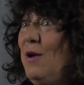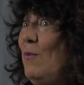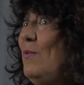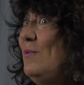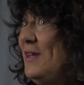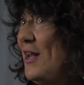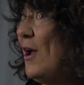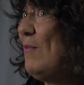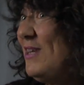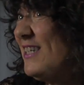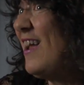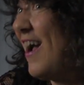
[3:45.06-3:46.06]
it you know it
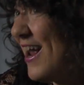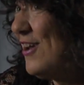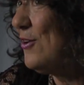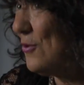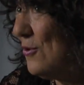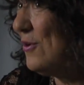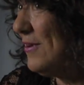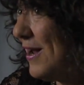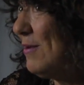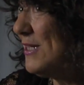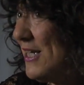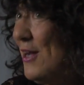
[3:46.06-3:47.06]
was kind of cool when
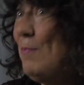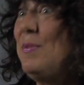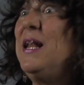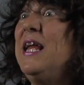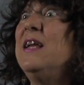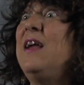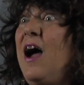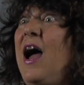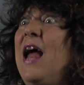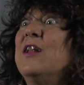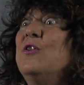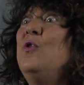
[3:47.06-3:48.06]
I was here, but it
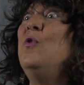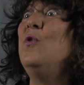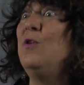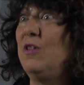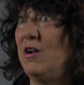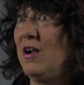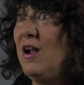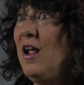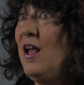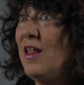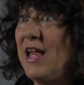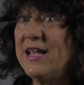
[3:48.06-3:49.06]
got cooler.
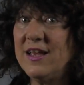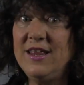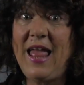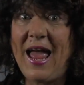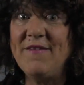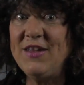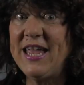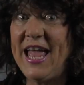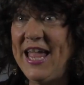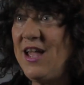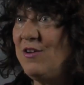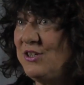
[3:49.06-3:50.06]
Like having
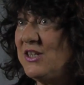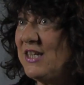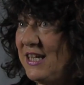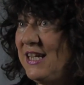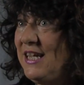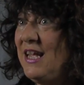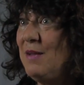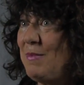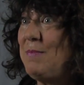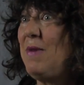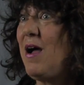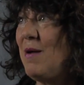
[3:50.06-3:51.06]
AOC,
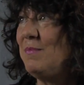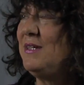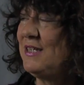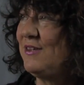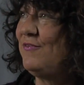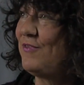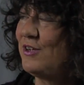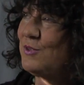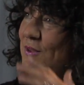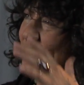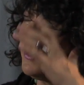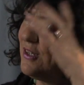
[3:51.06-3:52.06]
my mom is the first
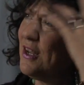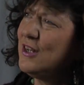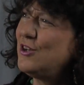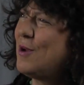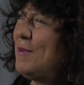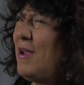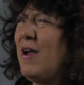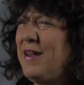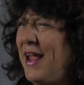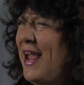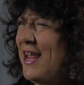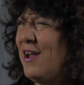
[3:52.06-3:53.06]
one that turned me on
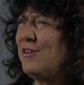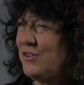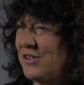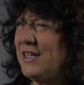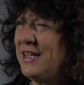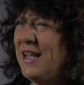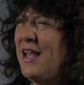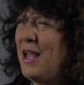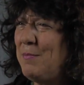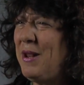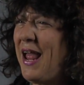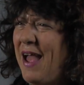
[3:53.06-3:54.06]
to AOC.
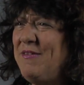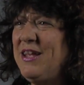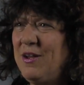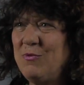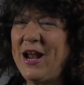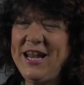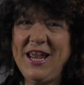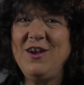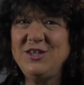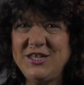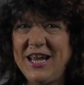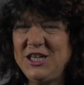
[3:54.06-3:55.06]
But having a
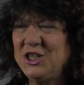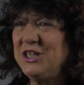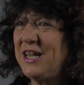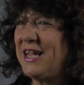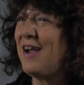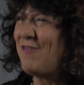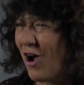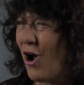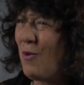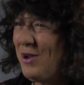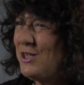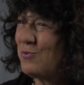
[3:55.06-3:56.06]
radio station, like I've
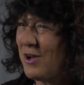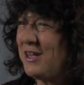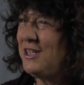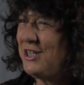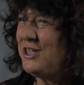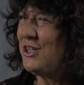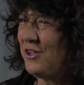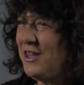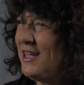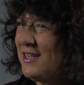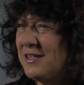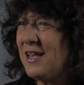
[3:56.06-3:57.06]
always wanted to do
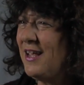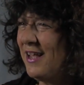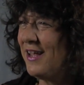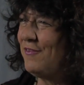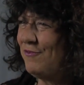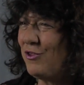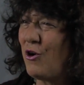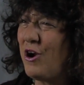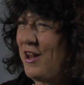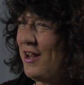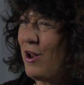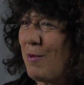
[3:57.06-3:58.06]
this in
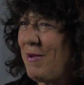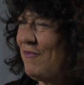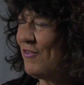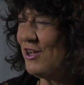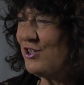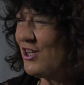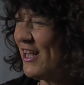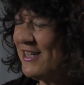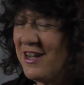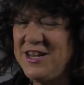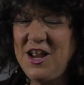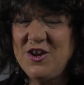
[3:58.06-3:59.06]
Florida, and all my friends are
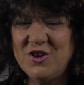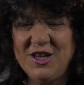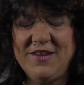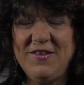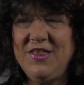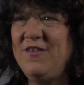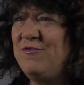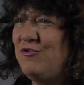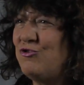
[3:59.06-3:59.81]
like, Danielle, you're living the